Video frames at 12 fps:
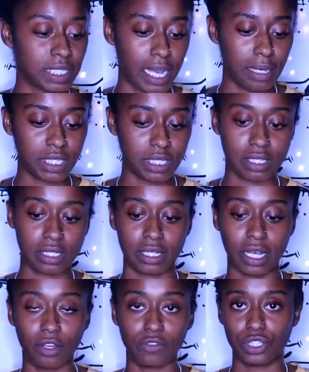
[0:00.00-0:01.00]
time to
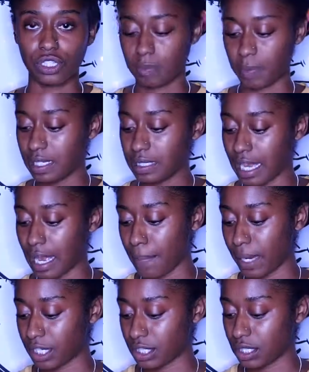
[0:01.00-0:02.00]
self just spend time
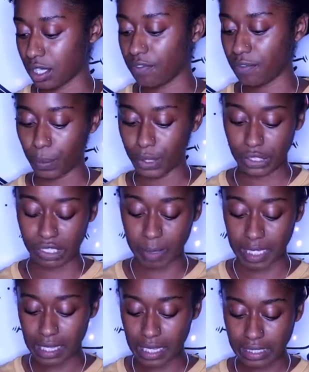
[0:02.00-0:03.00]
by yourself and when you're
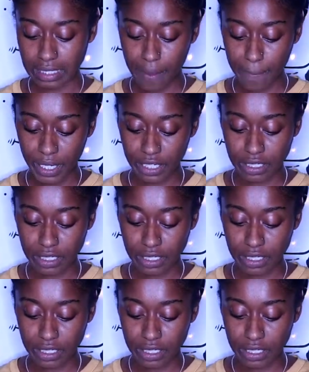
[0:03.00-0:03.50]
spending that time by